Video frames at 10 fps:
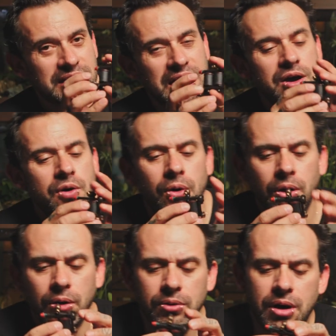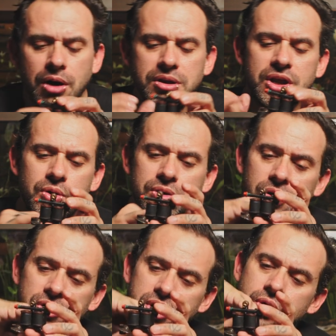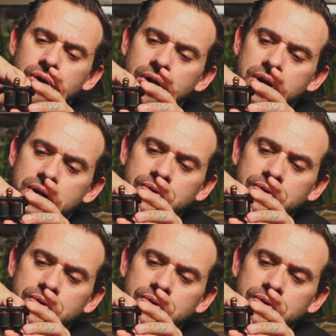a hole on the core,